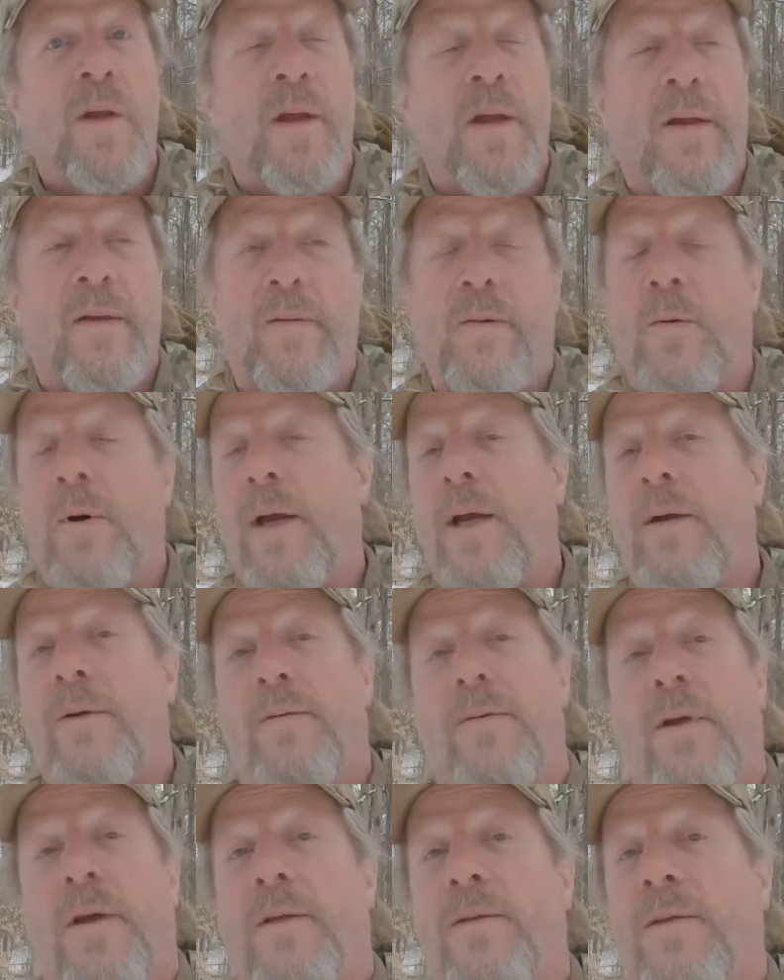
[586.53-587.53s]
Either way
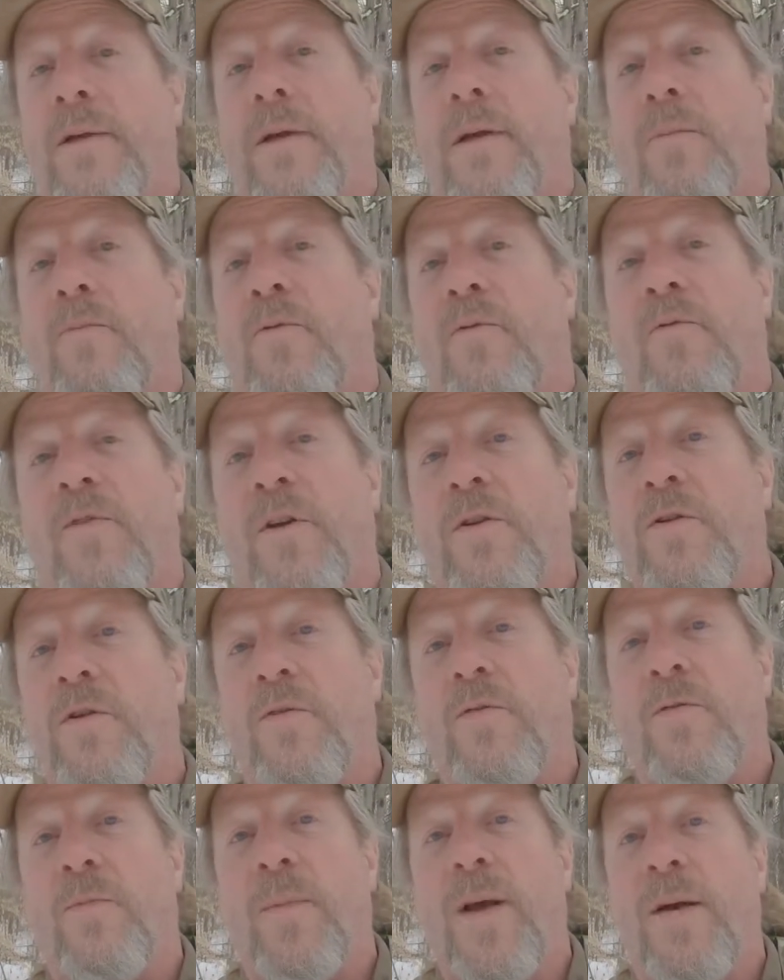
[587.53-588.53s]
are things that can prevent
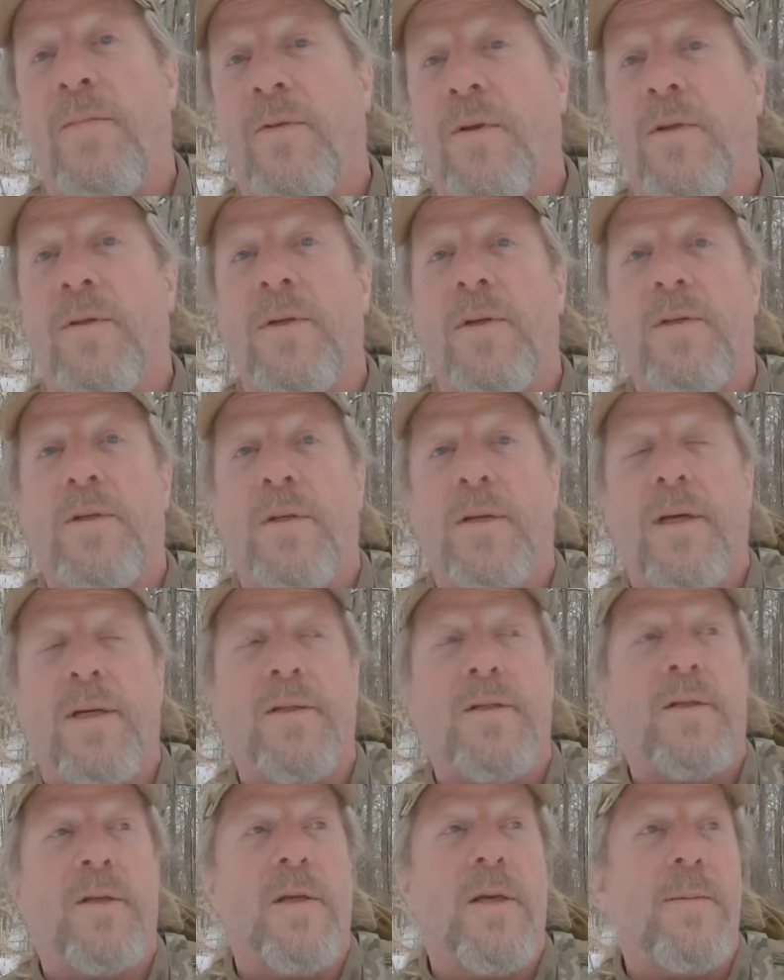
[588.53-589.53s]
you from having a decent
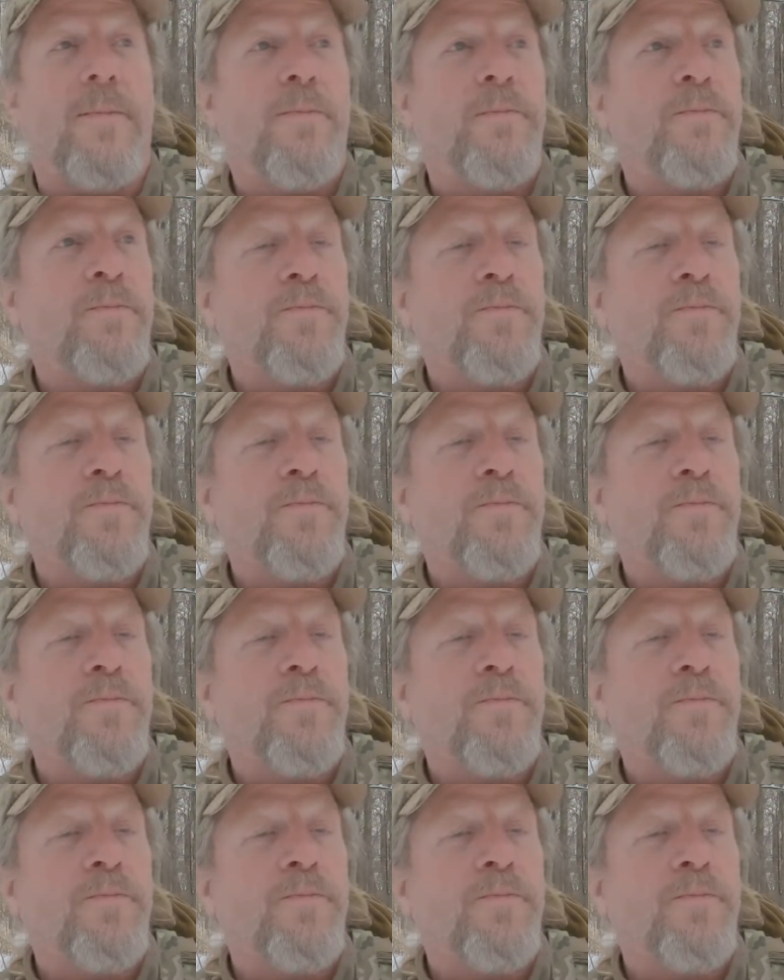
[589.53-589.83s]
night's sleep.